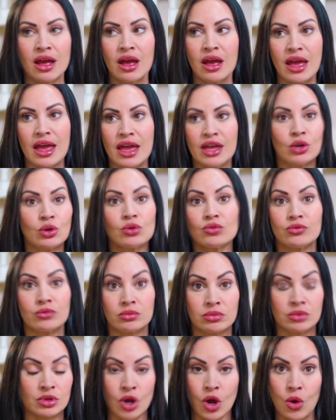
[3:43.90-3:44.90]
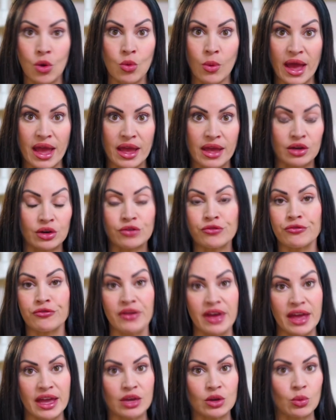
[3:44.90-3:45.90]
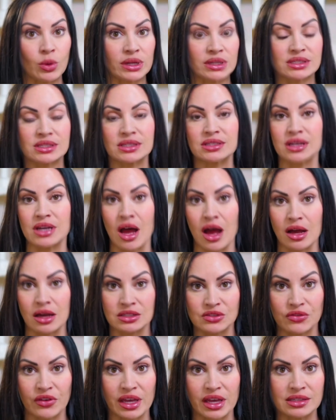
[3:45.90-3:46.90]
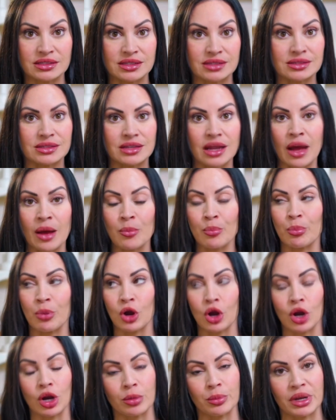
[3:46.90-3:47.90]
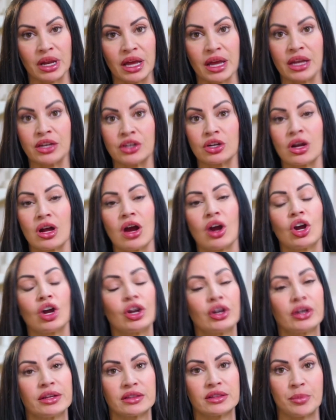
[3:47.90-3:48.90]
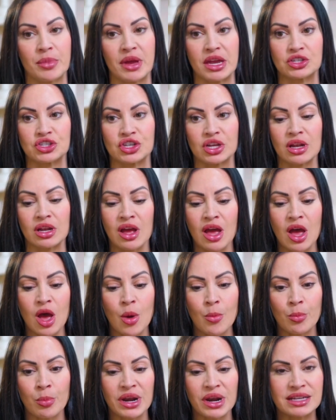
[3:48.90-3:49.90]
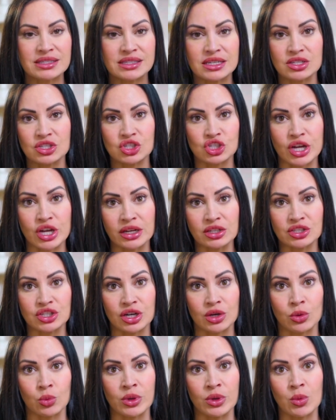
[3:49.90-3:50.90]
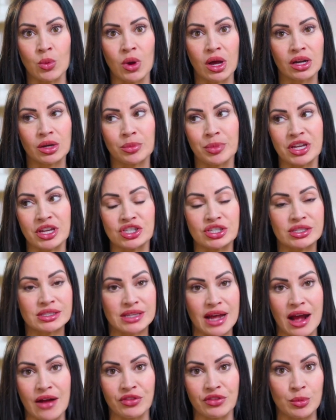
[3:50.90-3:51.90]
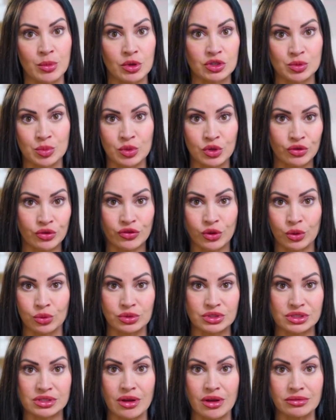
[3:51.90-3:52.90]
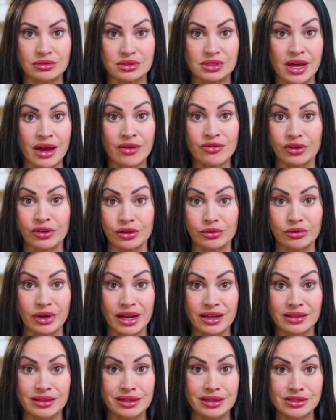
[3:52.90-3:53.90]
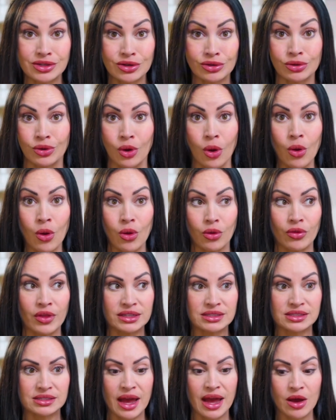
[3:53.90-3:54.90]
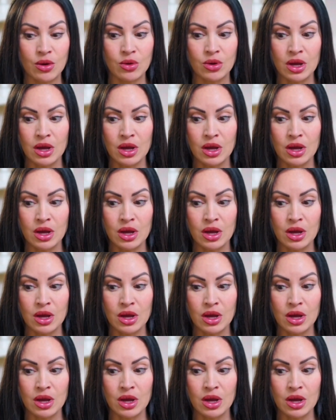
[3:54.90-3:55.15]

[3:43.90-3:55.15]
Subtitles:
it'll go away, it'll fade once the tox fades, it's not permanent and you're not hurting the patient. But as an injector, we want our patients to have the most beautiful results ever, right? That's our goal. That's how